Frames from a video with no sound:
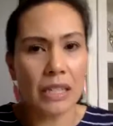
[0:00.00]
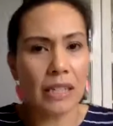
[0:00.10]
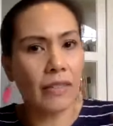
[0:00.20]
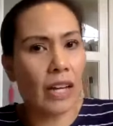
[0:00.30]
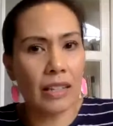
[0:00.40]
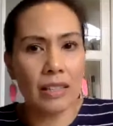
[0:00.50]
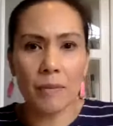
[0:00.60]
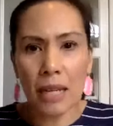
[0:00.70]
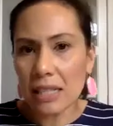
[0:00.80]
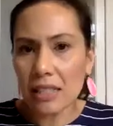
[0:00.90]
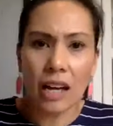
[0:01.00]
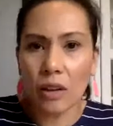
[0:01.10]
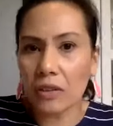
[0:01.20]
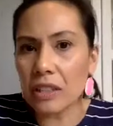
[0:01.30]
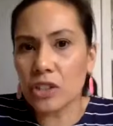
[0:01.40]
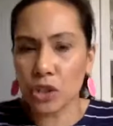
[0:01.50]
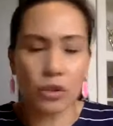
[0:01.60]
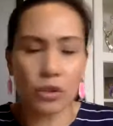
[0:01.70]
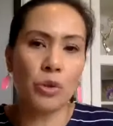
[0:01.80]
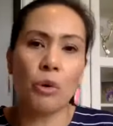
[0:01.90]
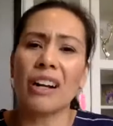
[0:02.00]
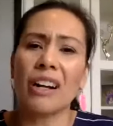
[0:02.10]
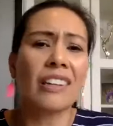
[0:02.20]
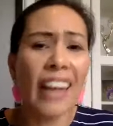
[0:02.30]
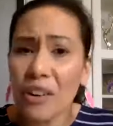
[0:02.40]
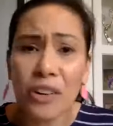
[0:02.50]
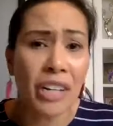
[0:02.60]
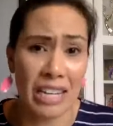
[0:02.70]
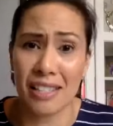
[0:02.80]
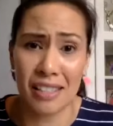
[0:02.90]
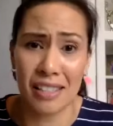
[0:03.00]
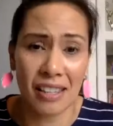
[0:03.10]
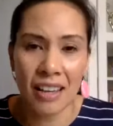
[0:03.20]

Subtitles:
And I've got these amazing, healthy children who are hilarious.